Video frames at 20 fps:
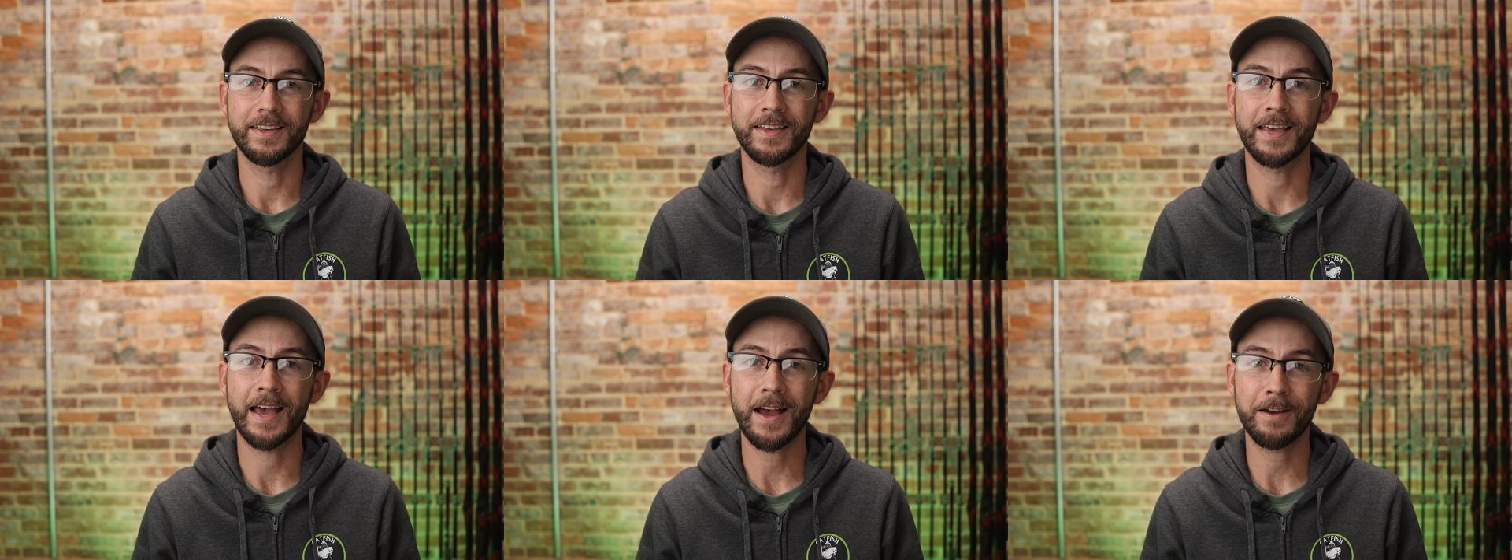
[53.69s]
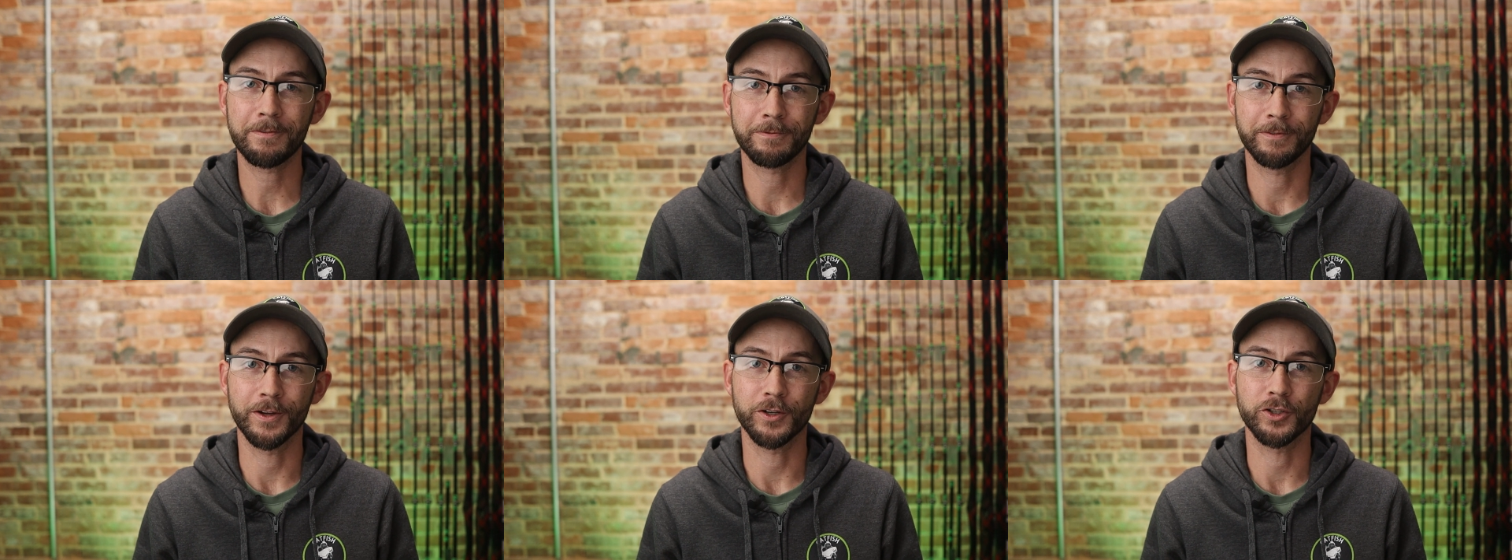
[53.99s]

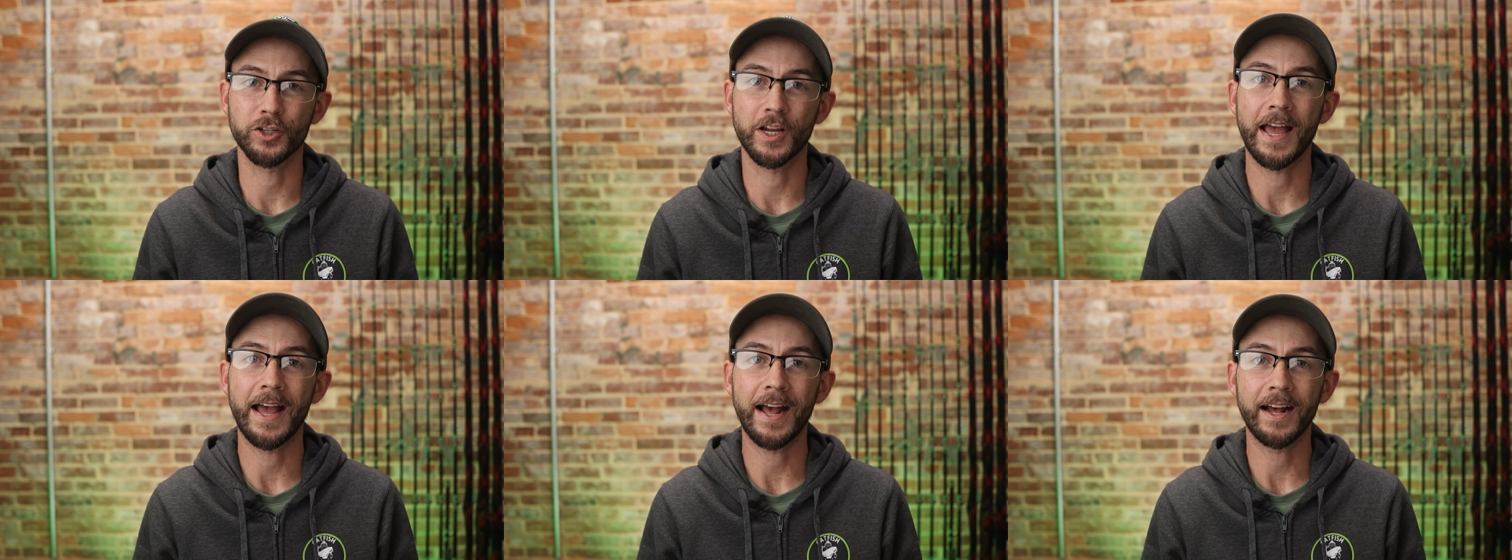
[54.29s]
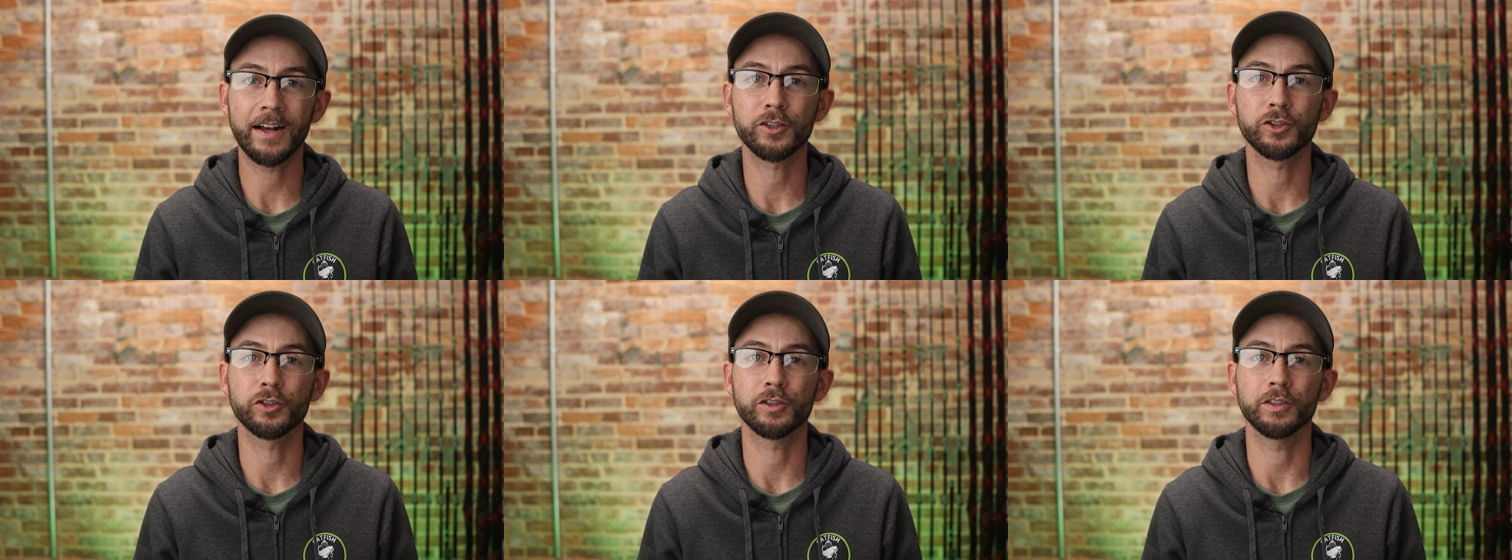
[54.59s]
catfish
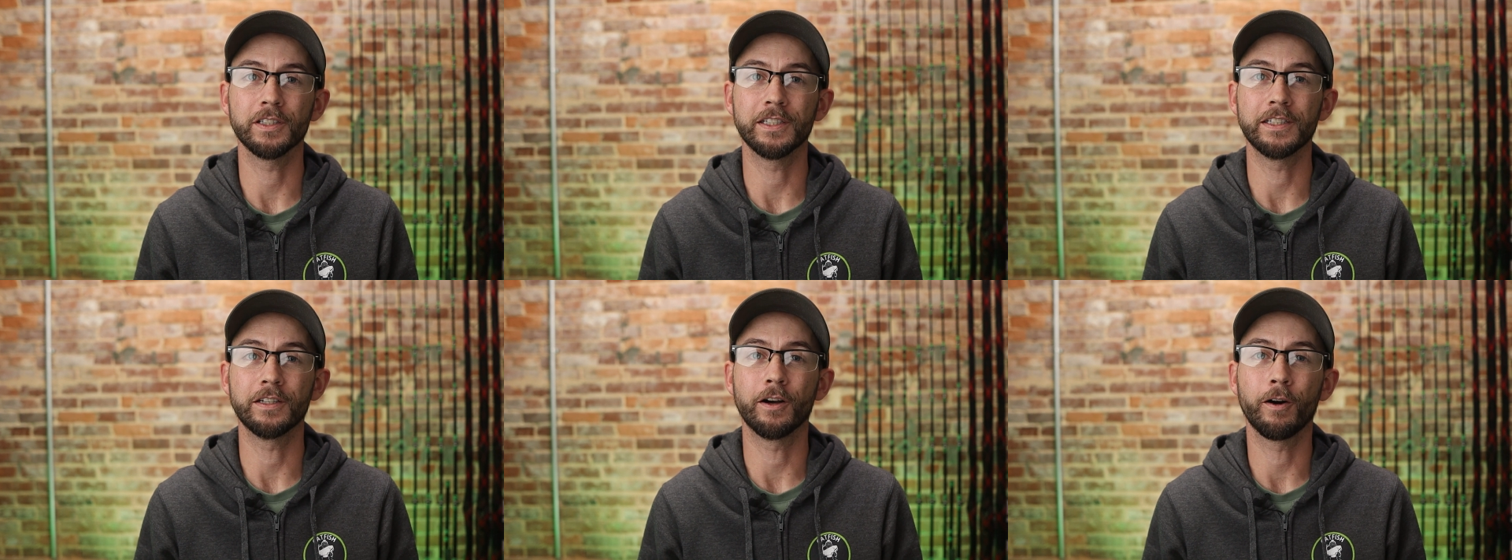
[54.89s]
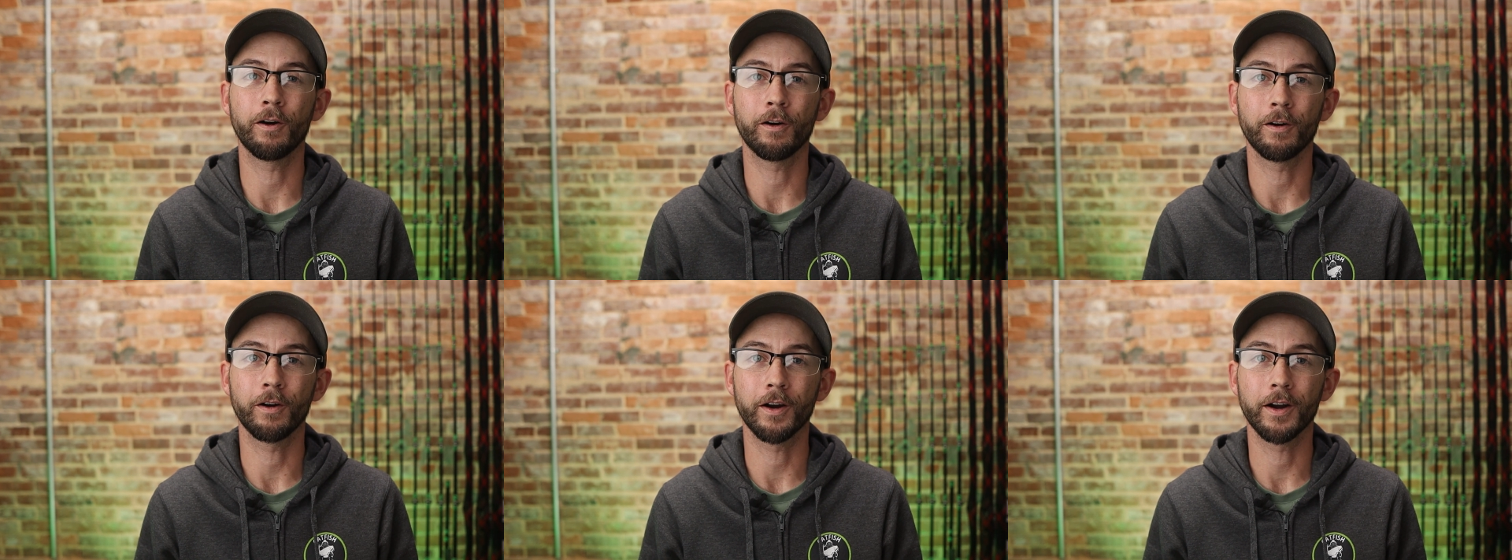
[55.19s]
actually
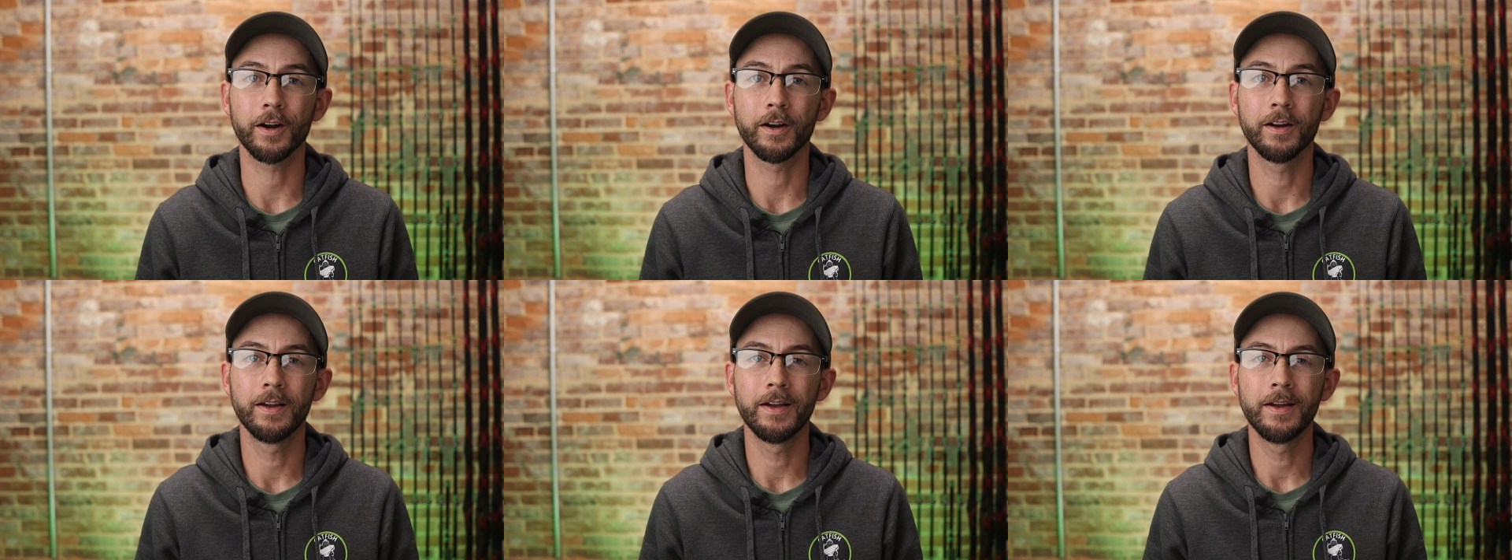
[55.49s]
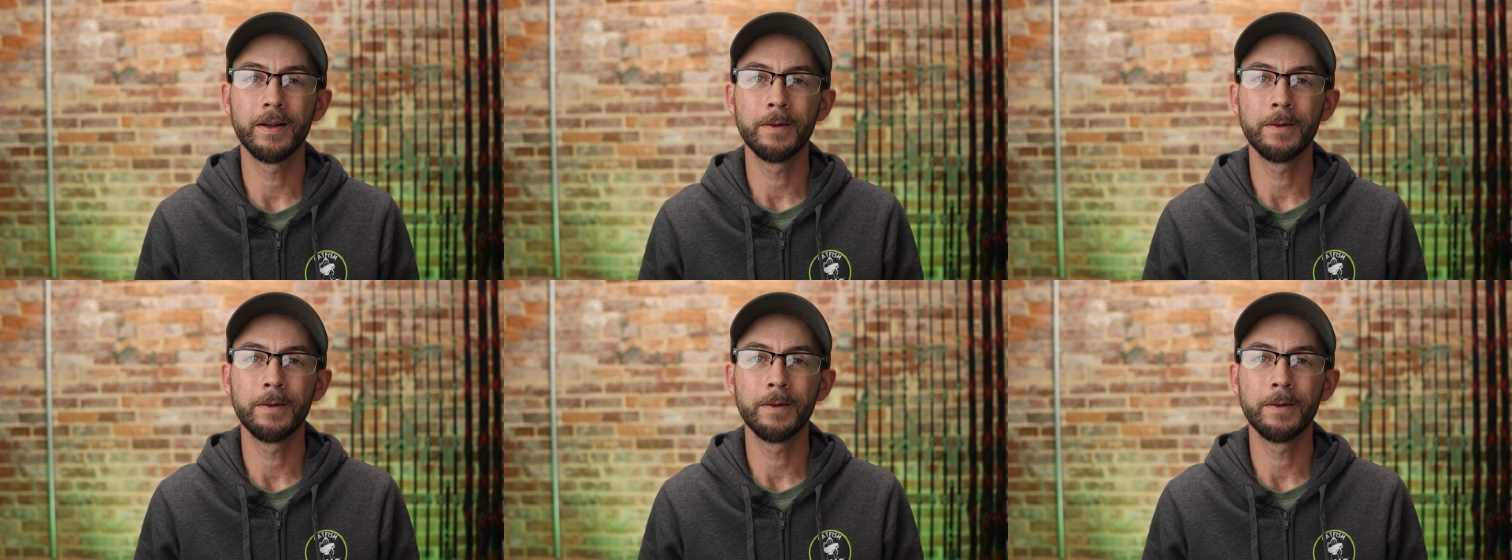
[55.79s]
are.